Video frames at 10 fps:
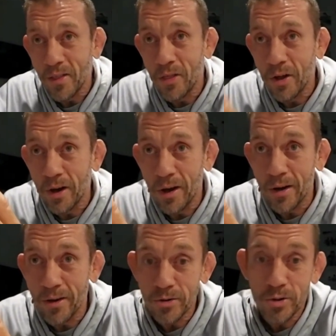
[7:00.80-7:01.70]

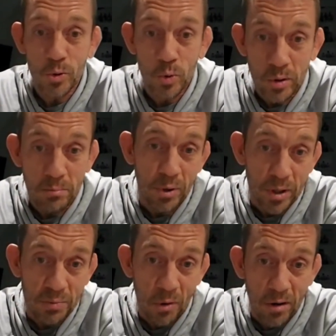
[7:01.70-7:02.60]
the school and
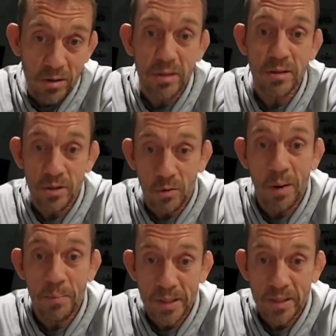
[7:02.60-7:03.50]
book smarts to
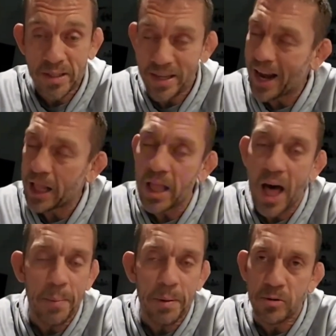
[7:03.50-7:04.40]
run business. And I had a
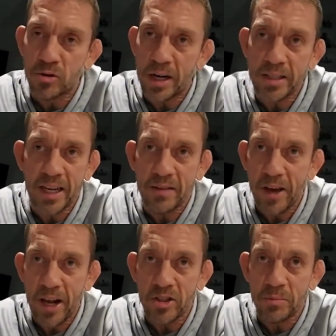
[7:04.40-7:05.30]
lot of people try to take
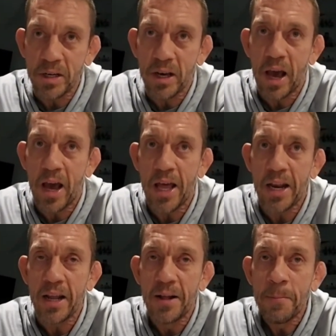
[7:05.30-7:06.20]
advantage of me.
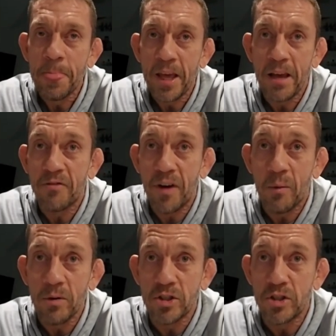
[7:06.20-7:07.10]
And if
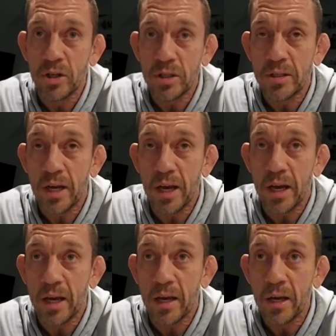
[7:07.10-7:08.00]
I was just
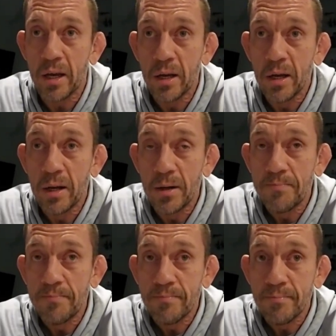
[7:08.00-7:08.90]
I
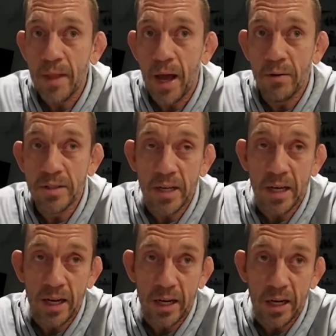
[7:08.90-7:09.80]
would
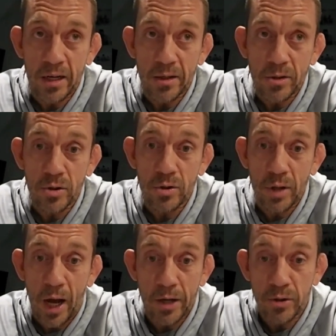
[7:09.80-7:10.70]
say like a
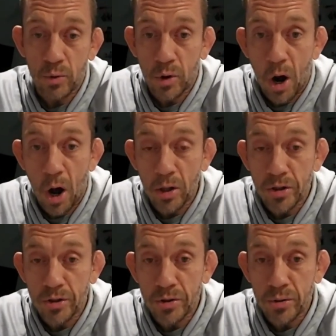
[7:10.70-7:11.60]
high school,
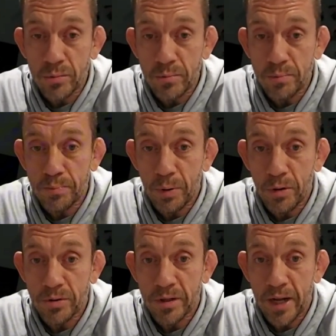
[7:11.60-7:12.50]
college
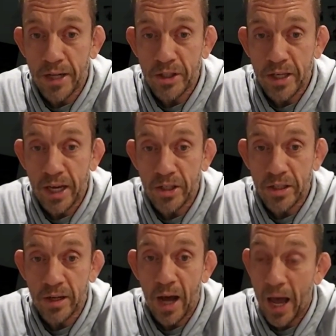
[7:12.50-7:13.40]
person
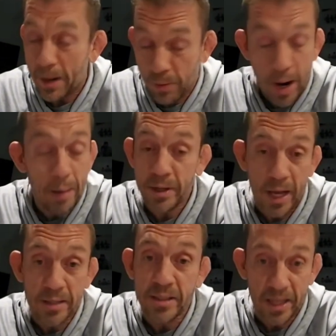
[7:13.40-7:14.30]
education, I'd have probably
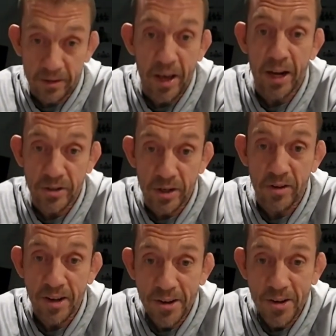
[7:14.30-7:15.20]
gotten taken advantage
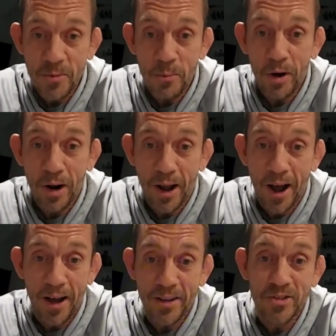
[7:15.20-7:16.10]
of. But
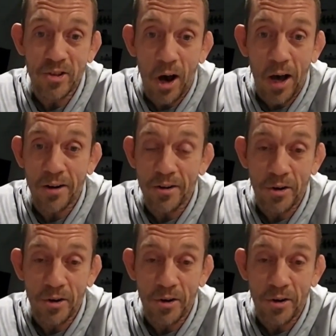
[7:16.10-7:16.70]
I saw it,